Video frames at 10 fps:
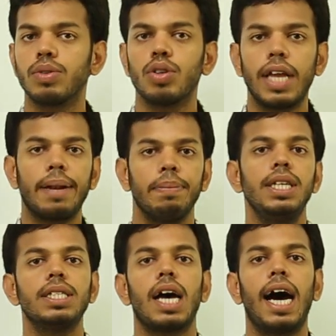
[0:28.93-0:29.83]
So that
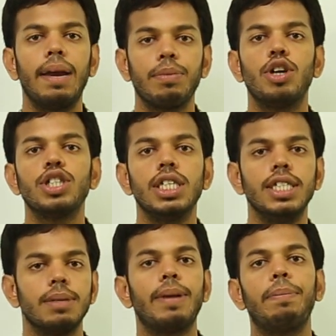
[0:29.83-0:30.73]
means I am not
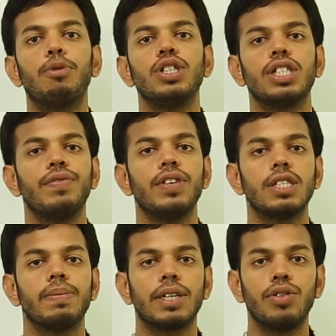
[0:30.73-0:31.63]
changing my position with
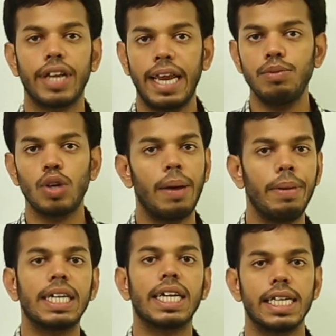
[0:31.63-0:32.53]
respect to time. So I am
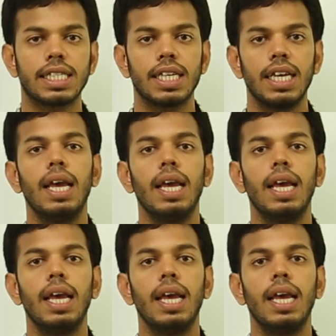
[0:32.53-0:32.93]
at rest.